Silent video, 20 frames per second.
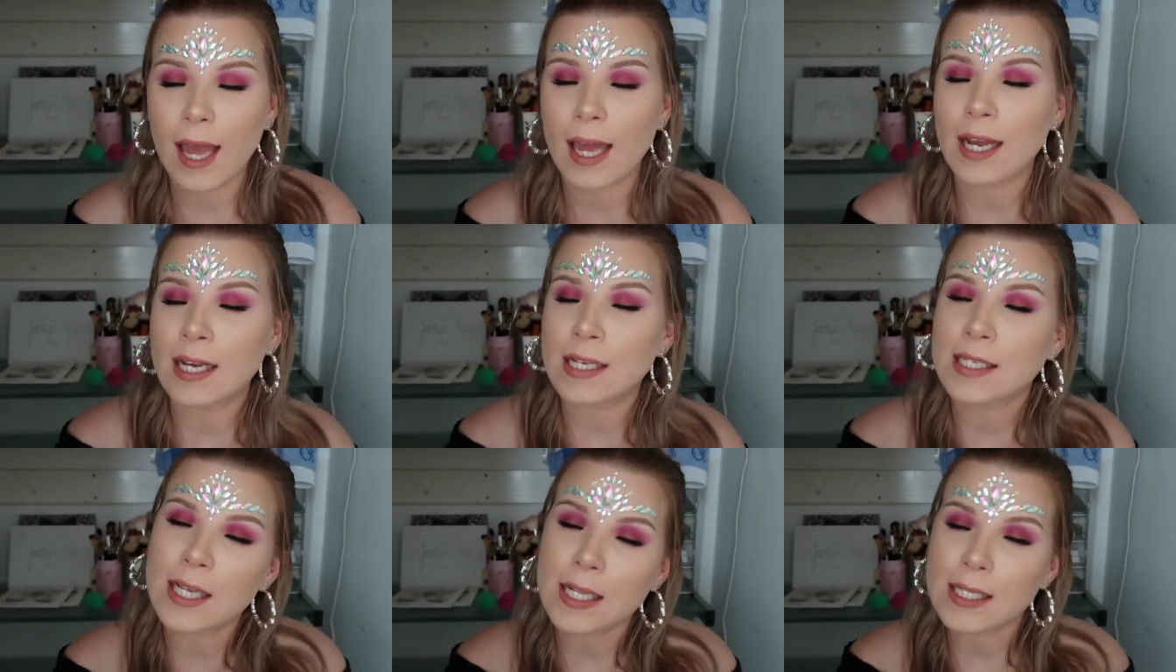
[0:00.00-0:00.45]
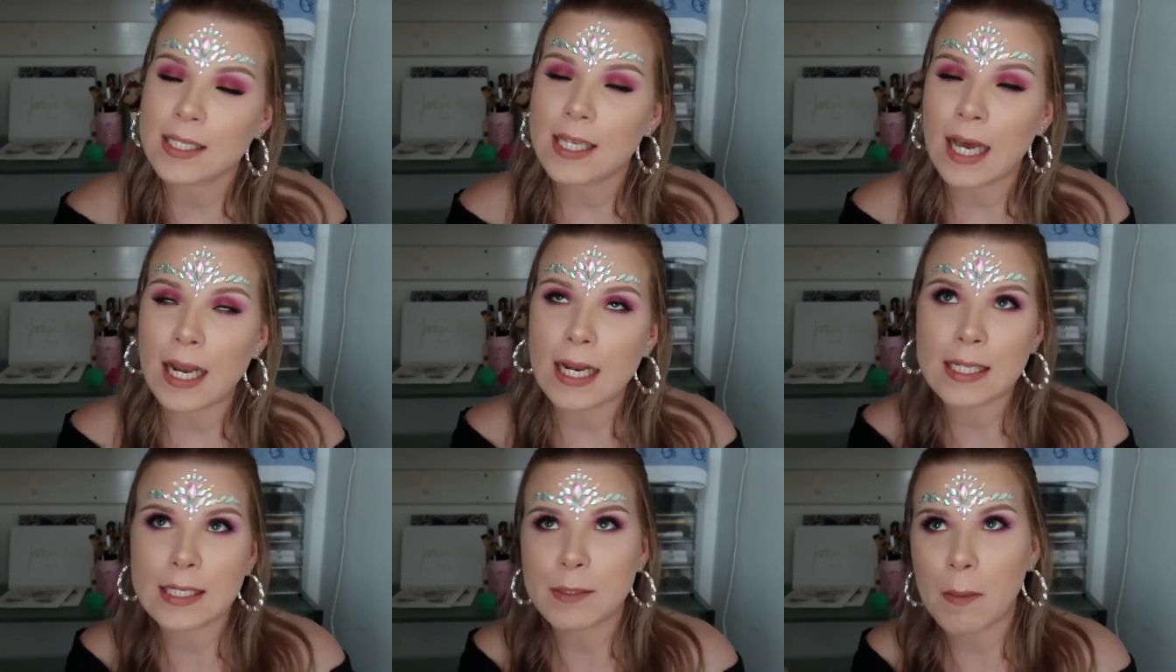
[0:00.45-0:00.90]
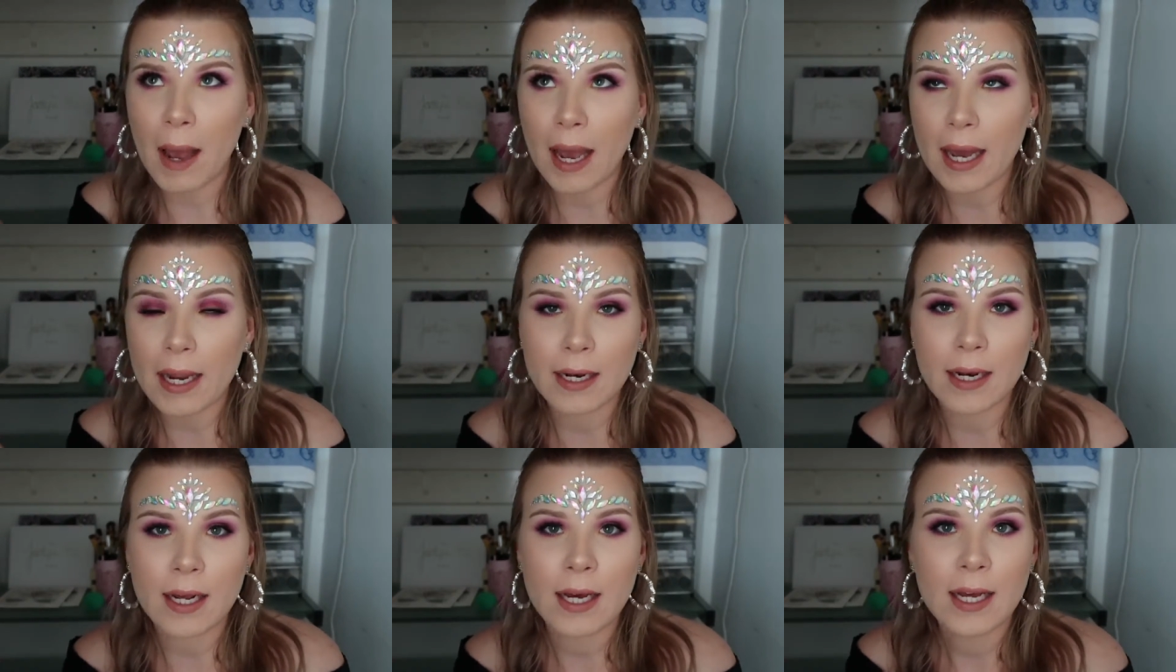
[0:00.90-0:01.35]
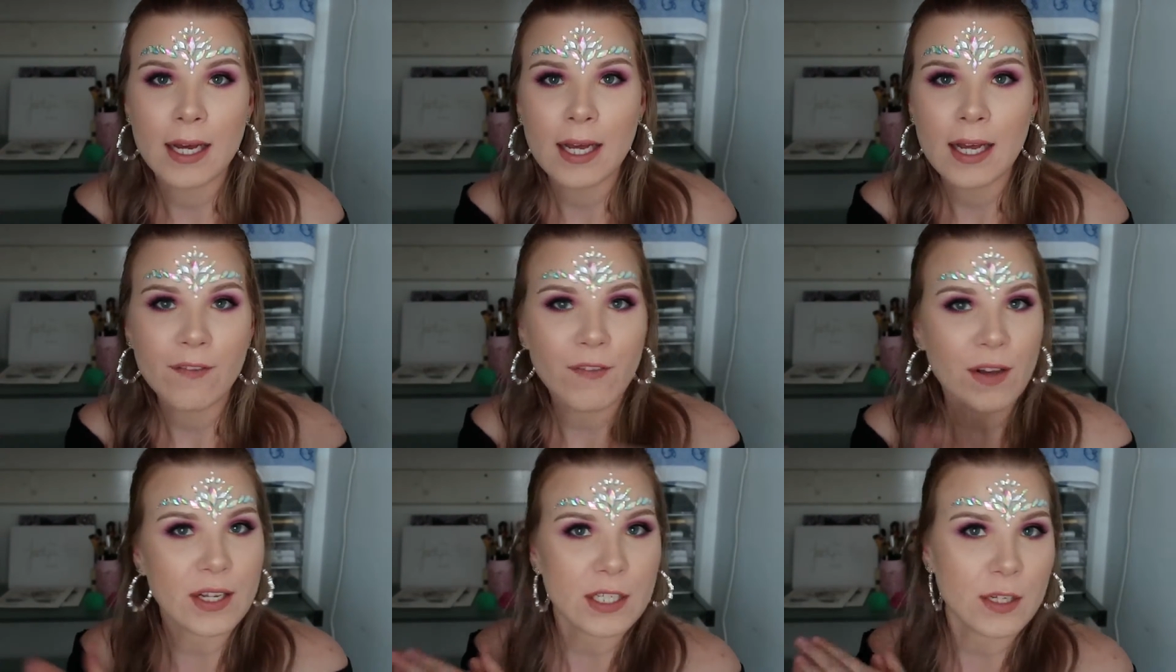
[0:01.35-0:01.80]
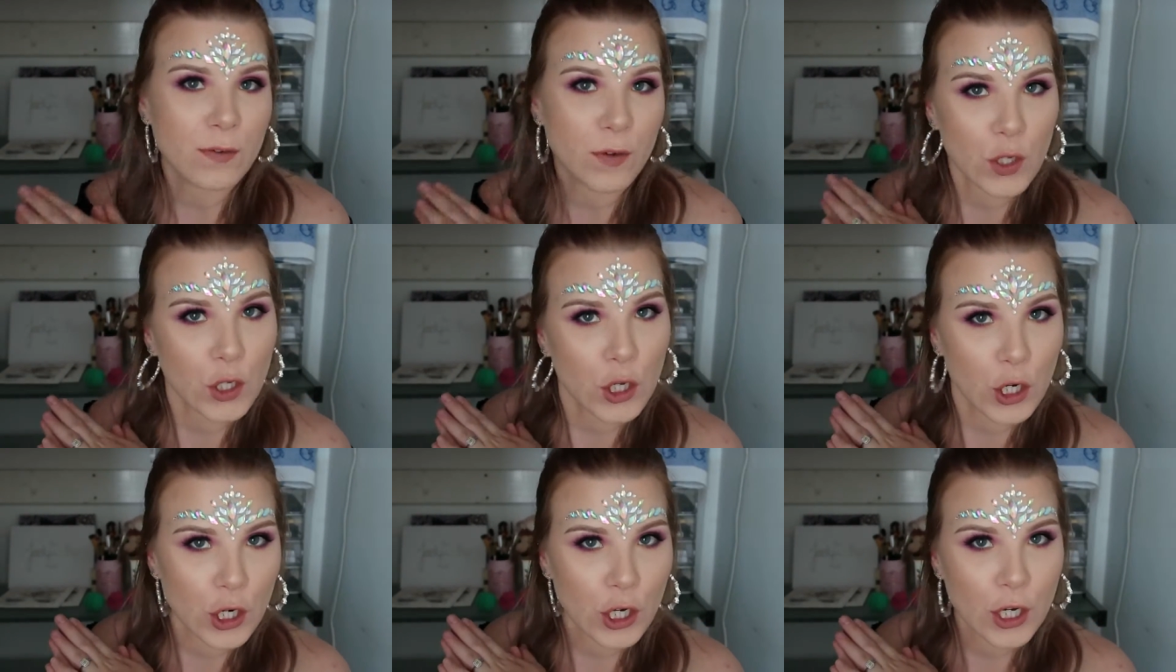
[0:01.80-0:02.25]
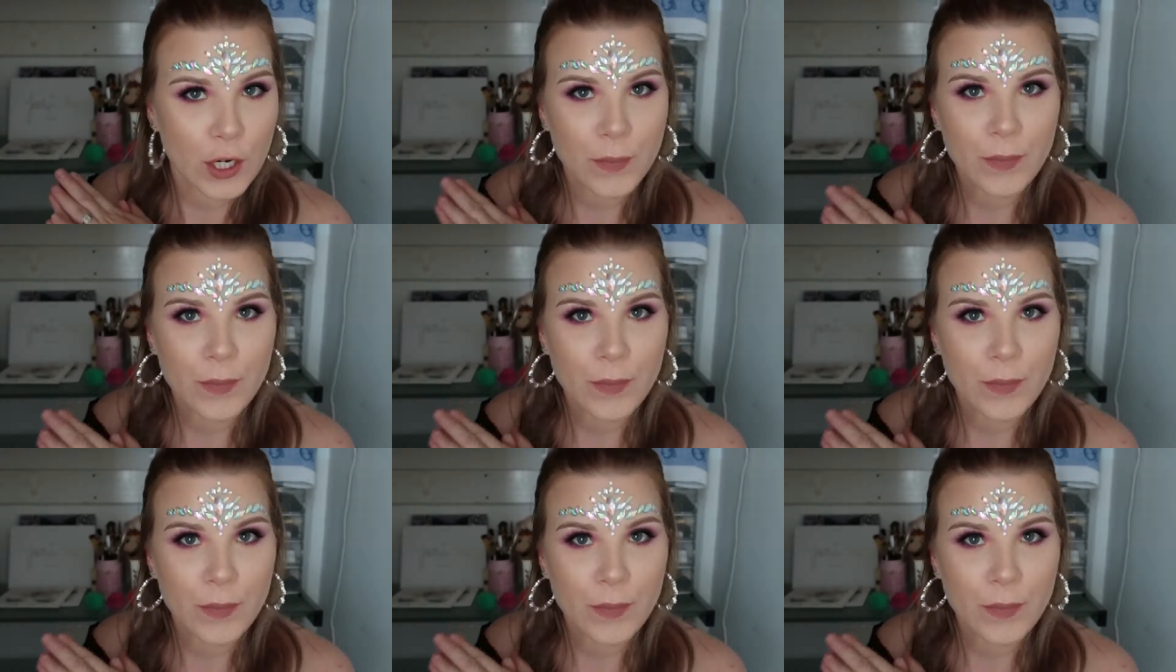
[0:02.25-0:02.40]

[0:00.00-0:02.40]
a sunset inspired festival look.